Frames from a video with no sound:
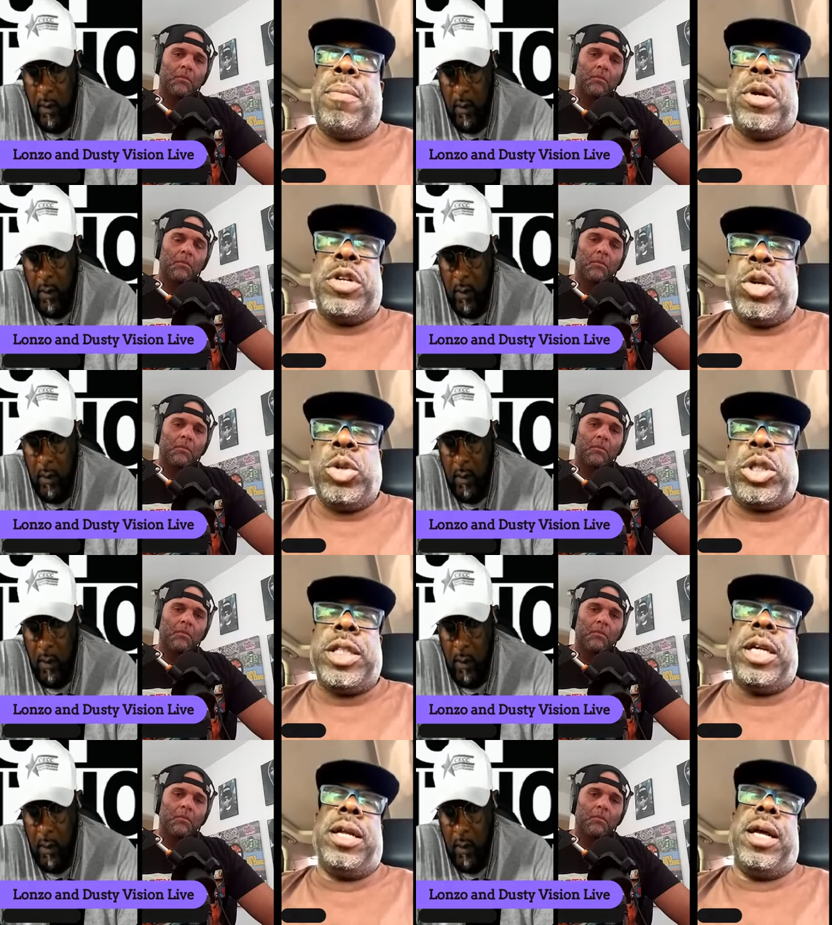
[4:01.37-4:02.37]

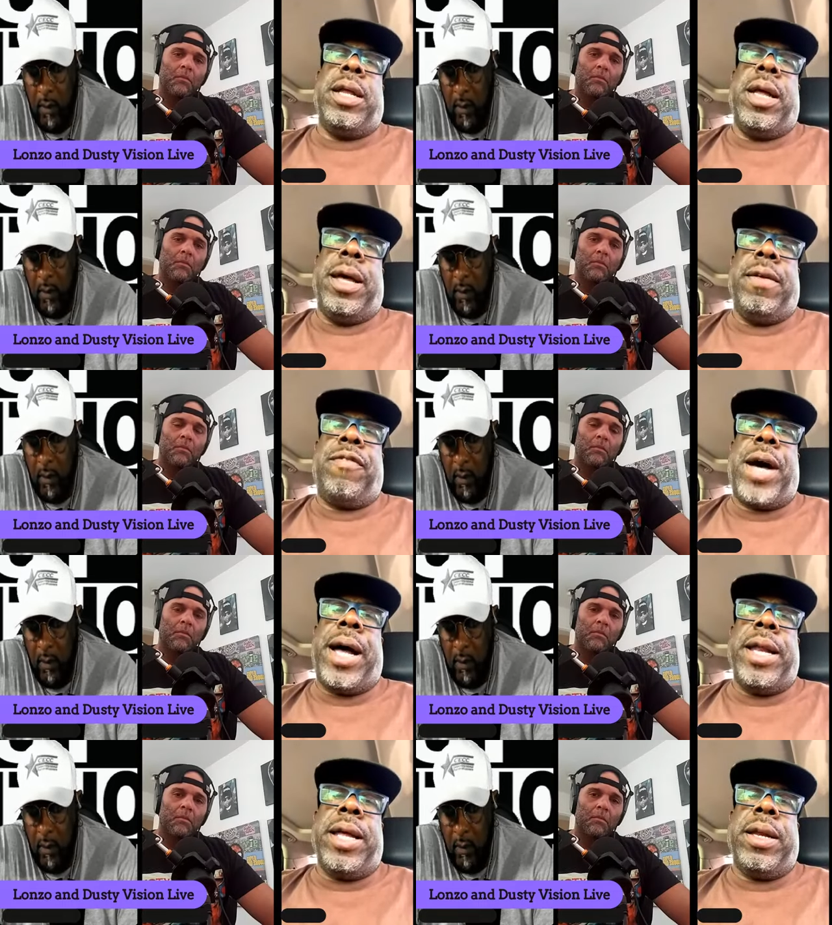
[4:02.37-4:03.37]
Speaker 1: producing and, and
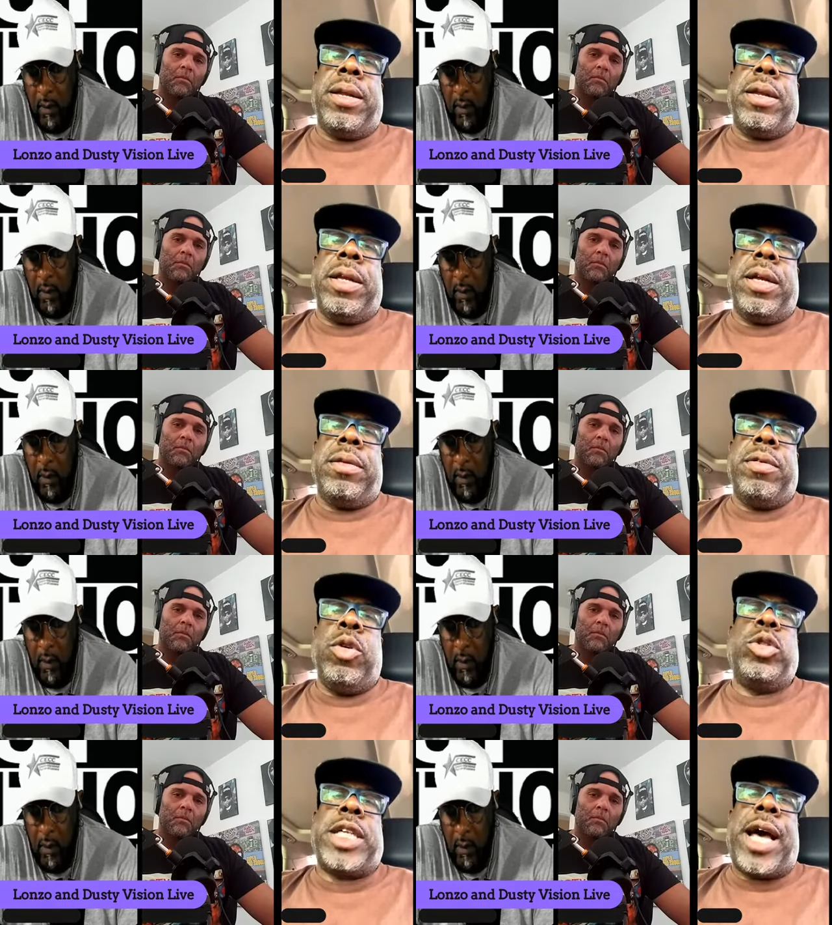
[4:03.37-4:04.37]
finding
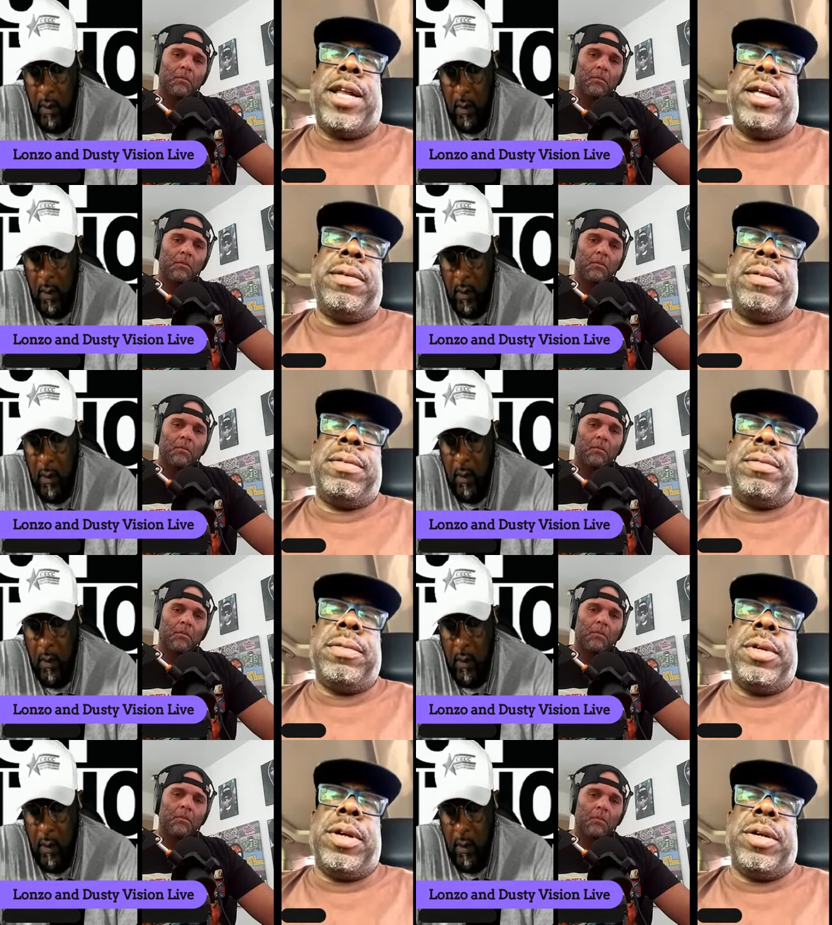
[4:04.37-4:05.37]
new talent.
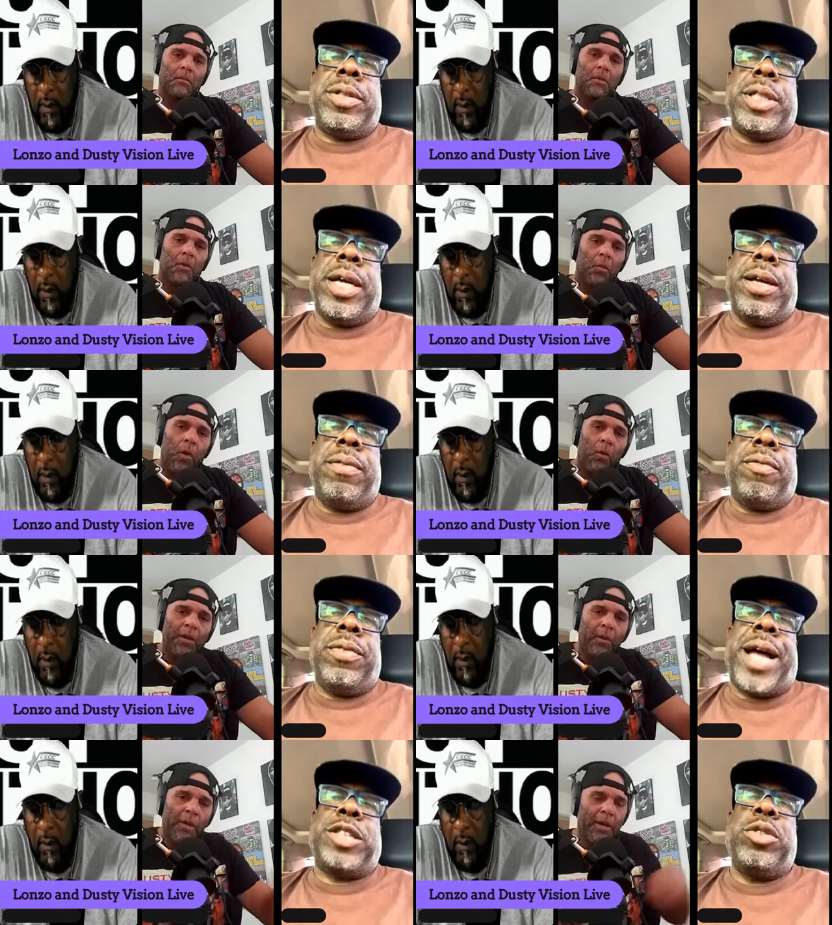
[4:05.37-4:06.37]
You know what I'm saying? What
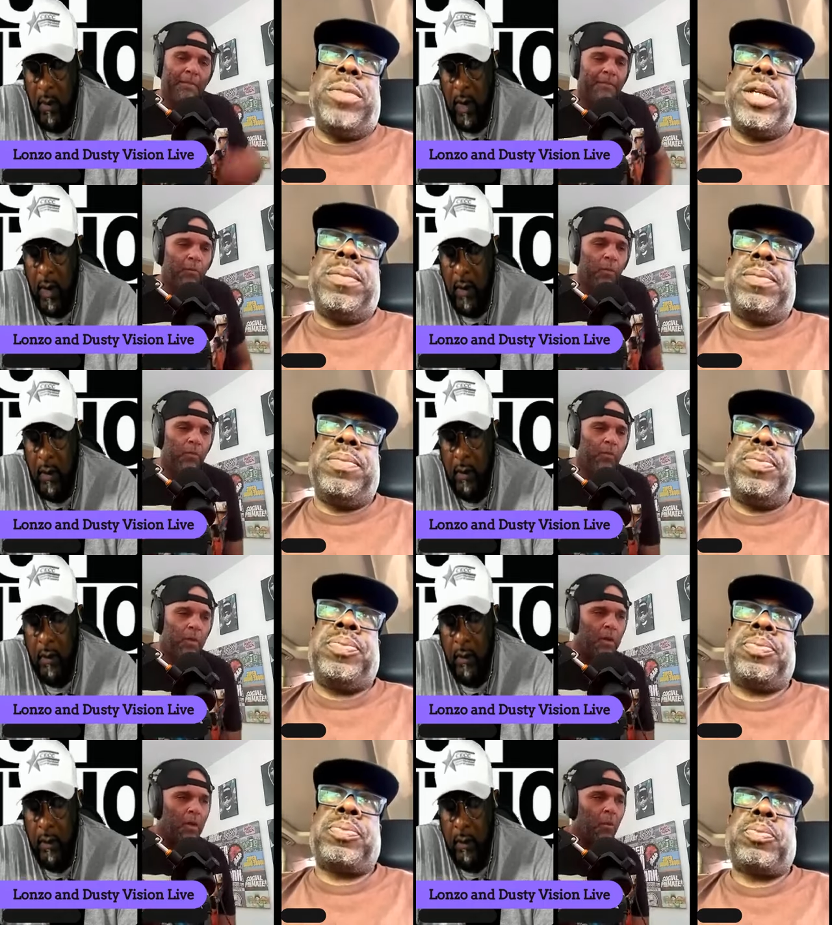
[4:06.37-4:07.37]
were you? Um,
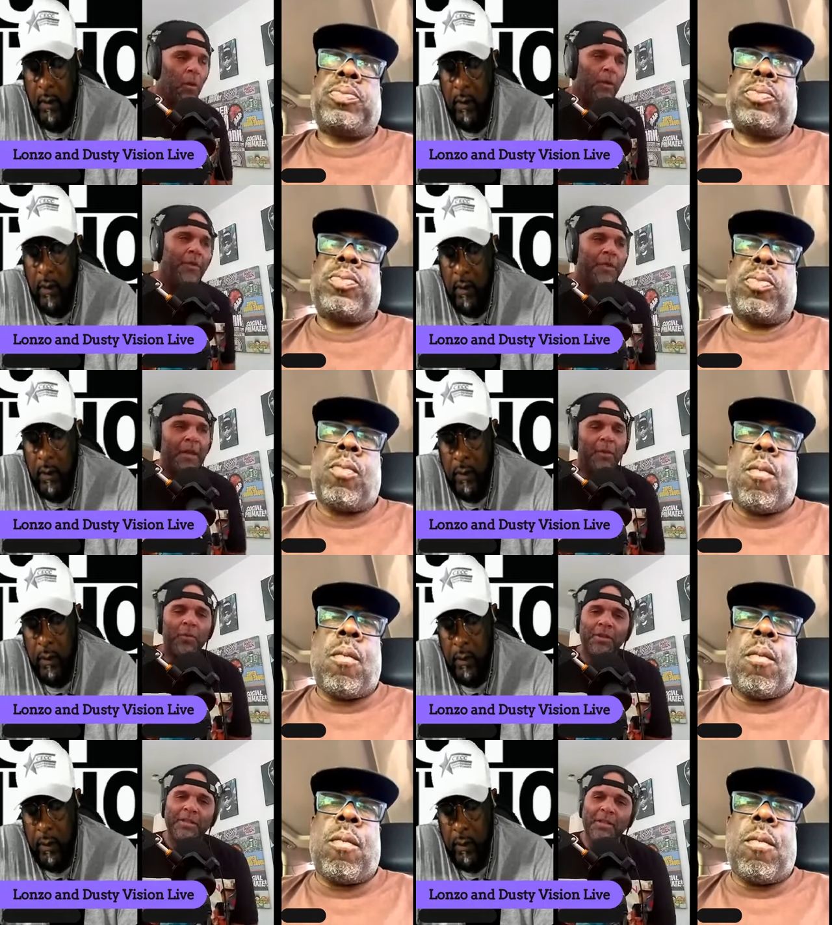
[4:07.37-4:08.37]
Speaker 2: what were you
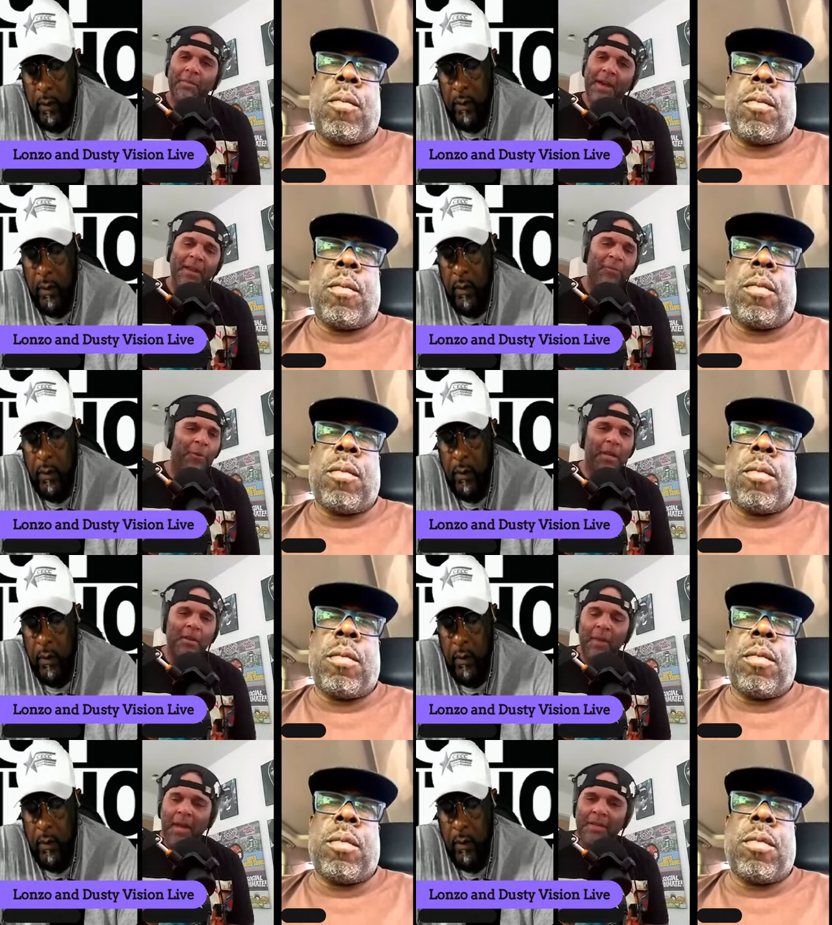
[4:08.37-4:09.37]
thinking when you're sitting back
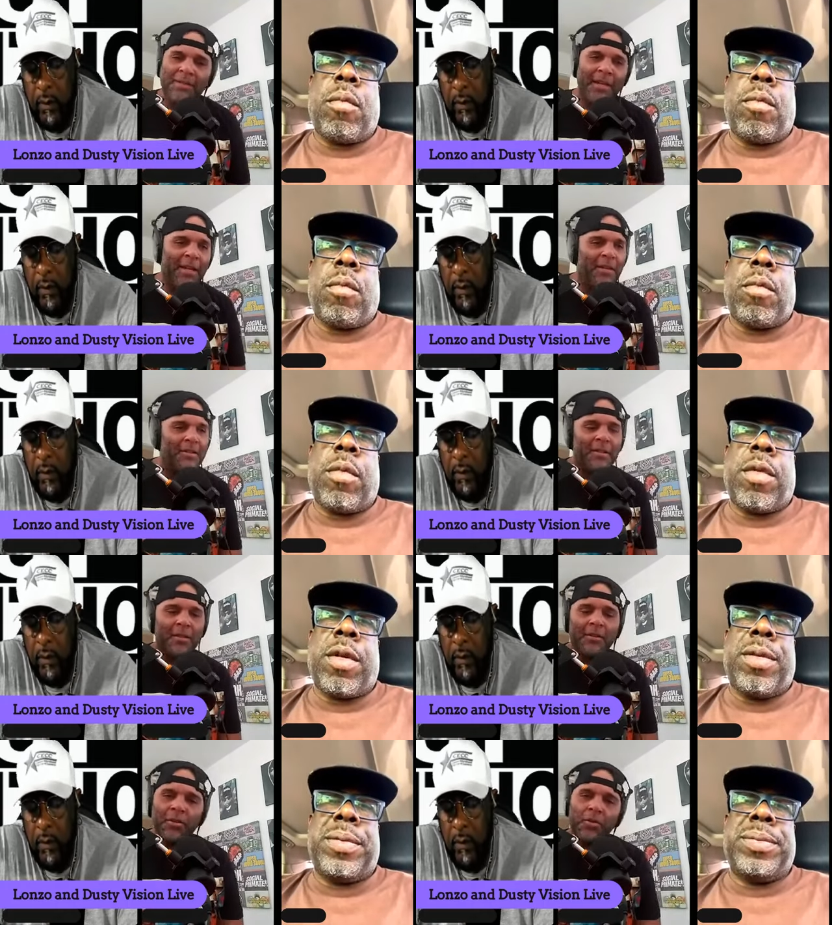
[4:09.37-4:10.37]
reading the magazine,
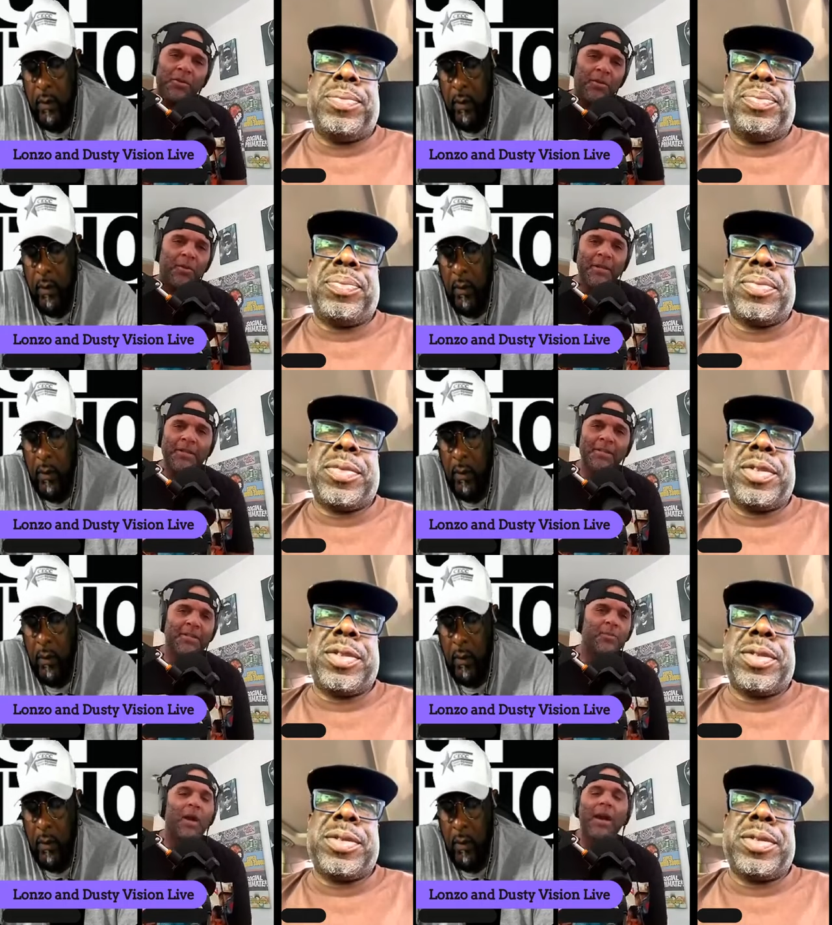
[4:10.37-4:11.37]
seeing the news stories, and
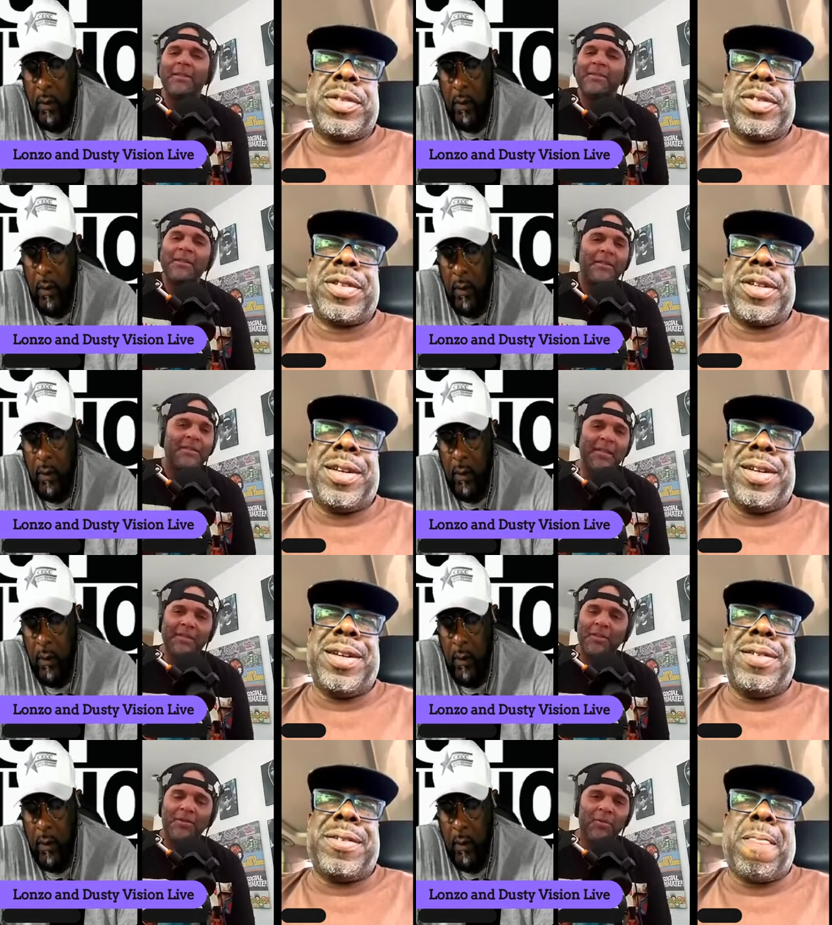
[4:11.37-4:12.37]
just kind of seeing this
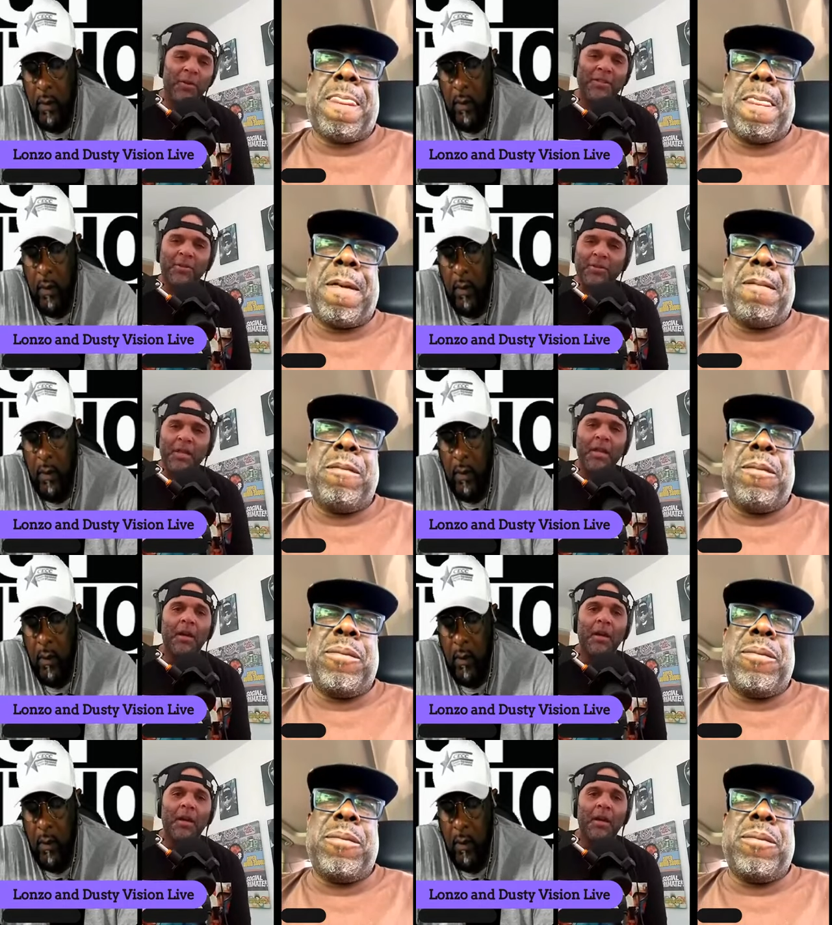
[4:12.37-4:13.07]
East Coast West Coast thing